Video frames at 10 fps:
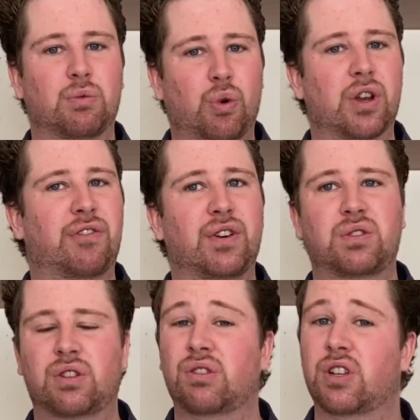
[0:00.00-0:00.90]
the water
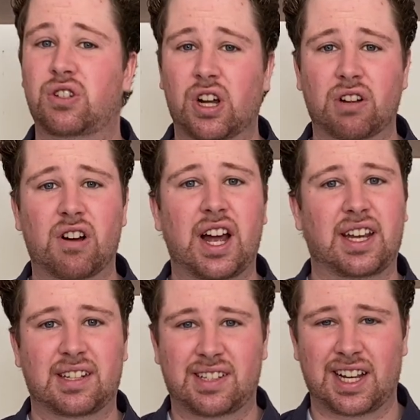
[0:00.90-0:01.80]
filtered through the dolerite
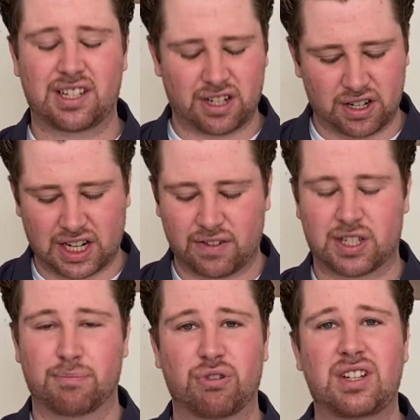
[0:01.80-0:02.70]
and the sandstone to give
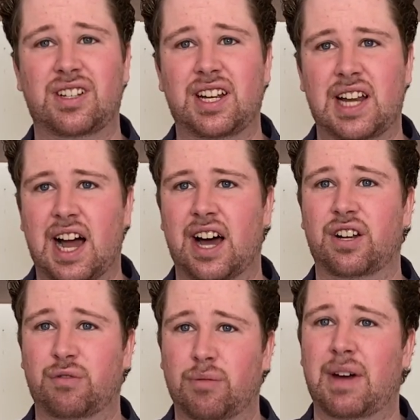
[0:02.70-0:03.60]
us a pristine
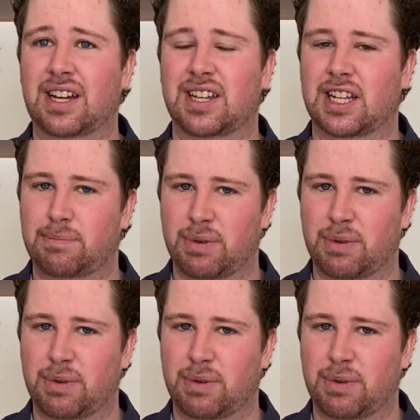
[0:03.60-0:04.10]
heart of what makes our